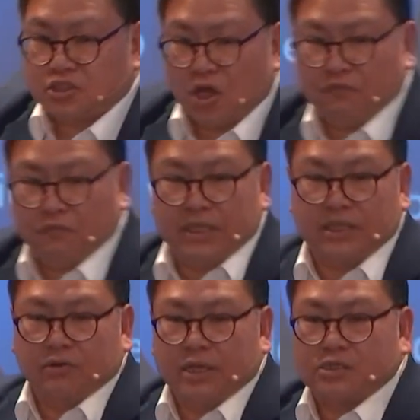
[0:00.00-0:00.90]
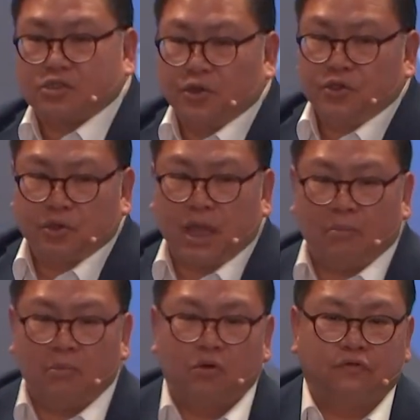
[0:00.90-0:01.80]
short video is going to
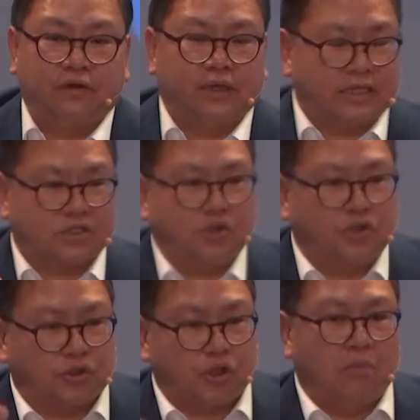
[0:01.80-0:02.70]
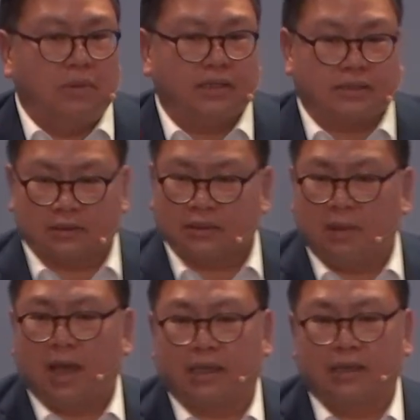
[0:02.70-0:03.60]
come over, is going to dominate the
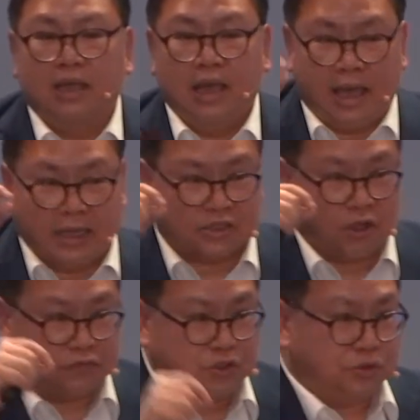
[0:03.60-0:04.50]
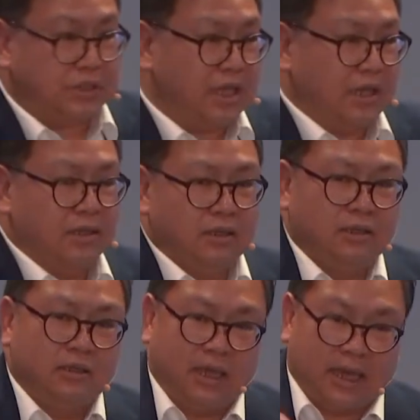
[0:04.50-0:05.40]
market. As of today,
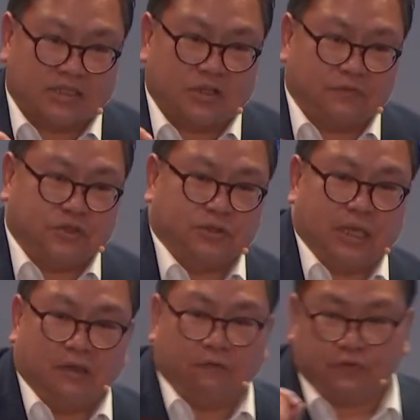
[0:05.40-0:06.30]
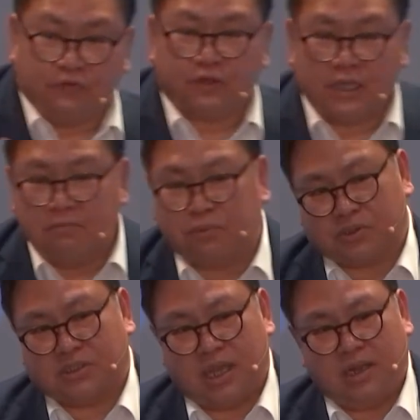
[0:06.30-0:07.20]

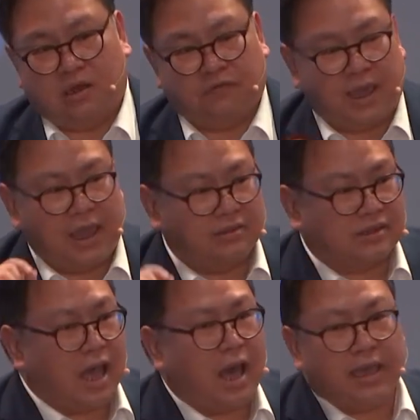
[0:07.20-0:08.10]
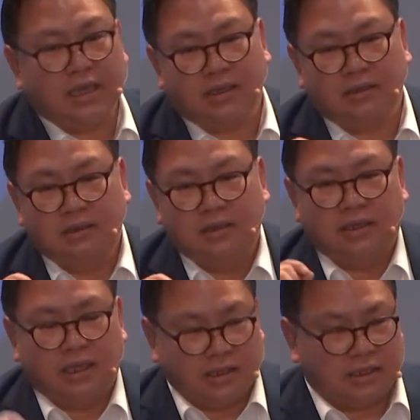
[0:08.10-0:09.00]
15% of entire
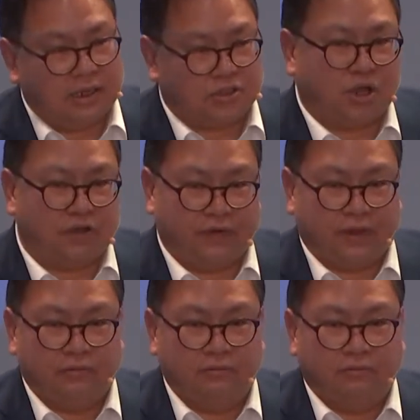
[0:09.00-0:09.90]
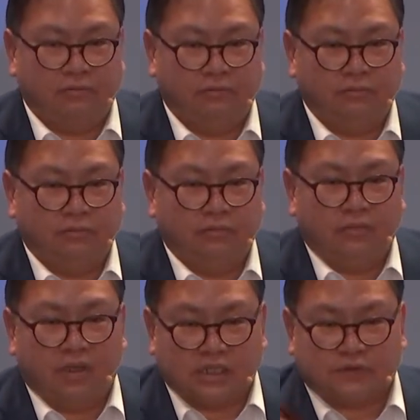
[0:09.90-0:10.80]
internet traffic
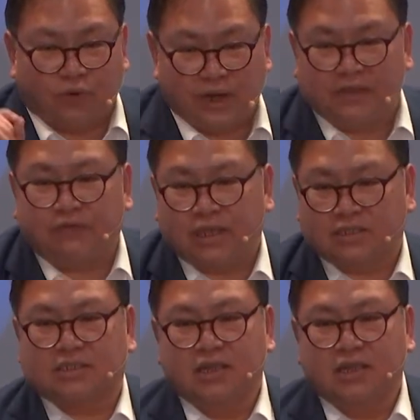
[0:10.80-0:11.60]
is for Netflix.